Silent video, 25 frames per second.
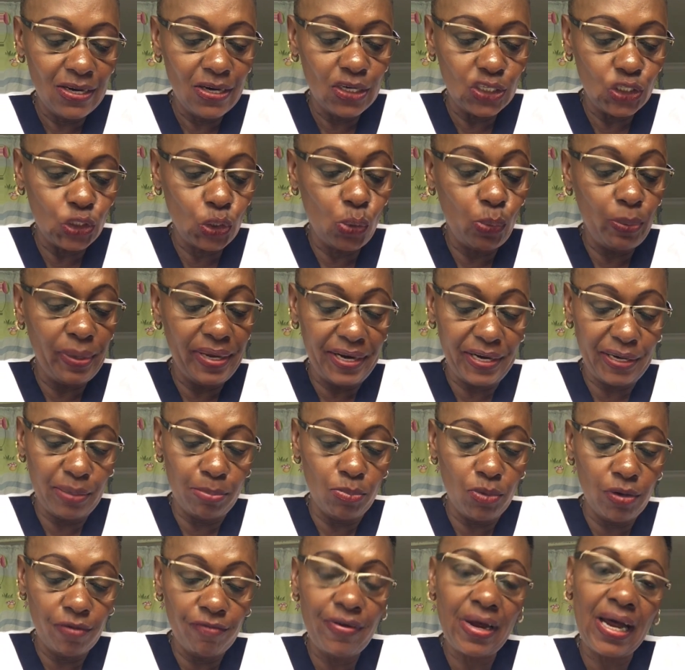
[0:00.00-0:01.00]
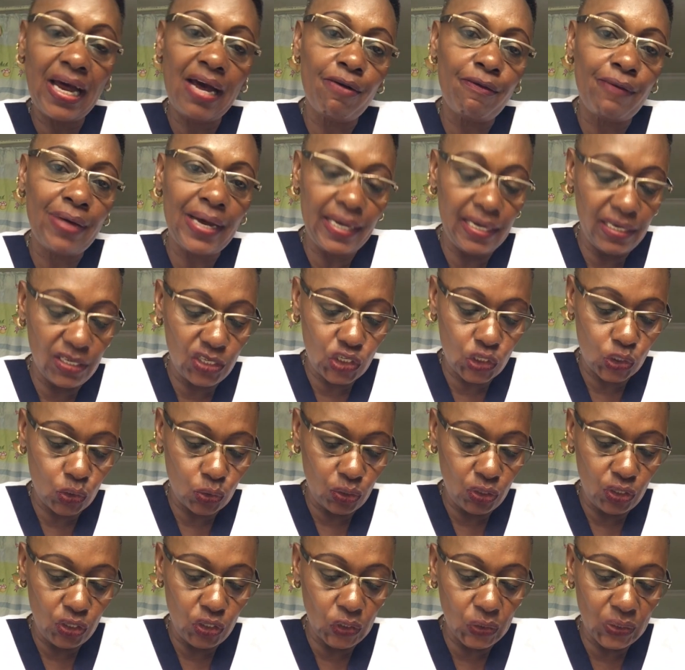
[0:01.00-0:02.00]
So we remove our
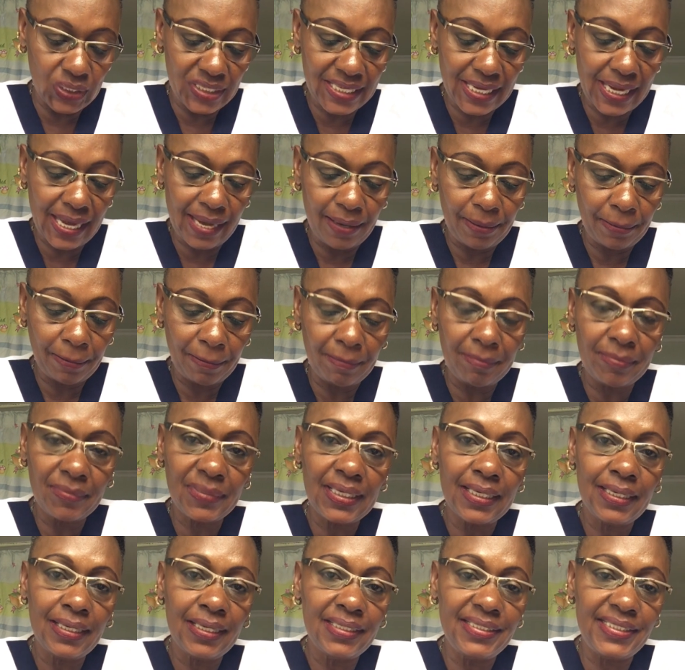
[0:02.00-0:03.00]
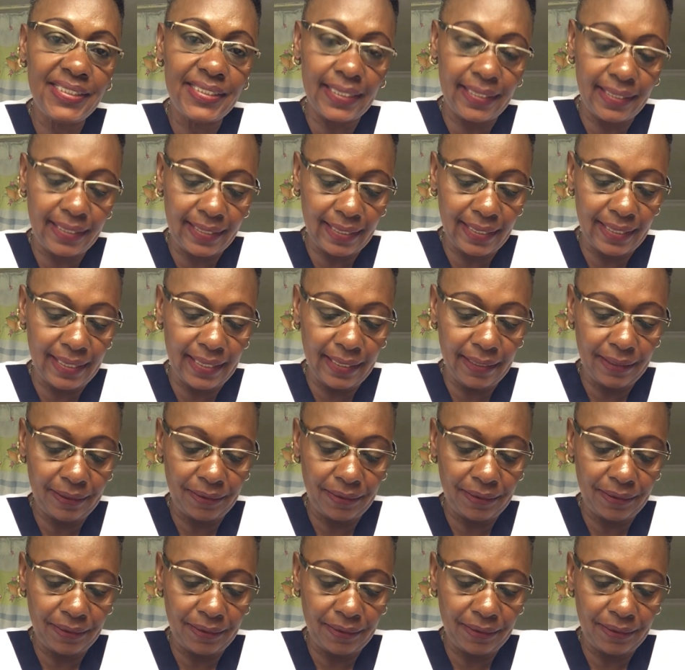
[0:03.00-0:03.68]
introducer gently,